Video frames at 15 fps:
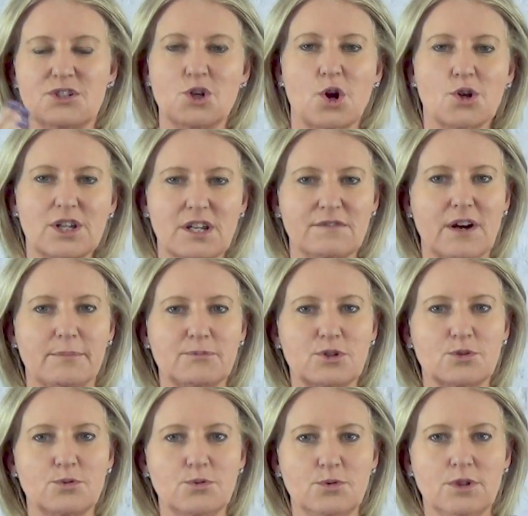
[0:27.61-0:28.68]
Don't give up
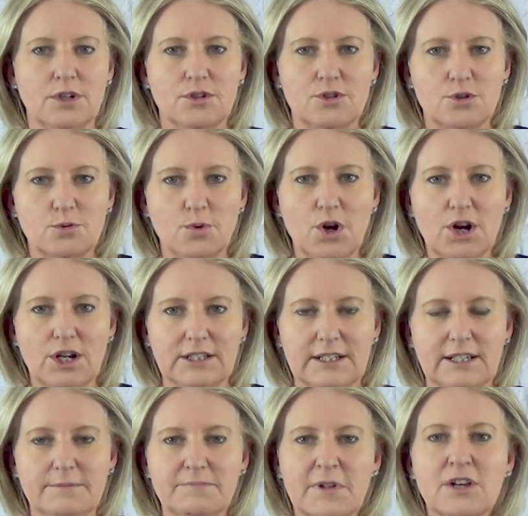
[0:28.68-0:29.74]
too, too
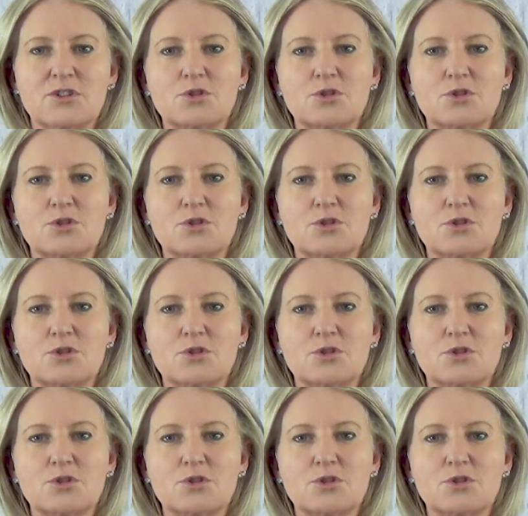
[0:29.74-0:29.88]
early.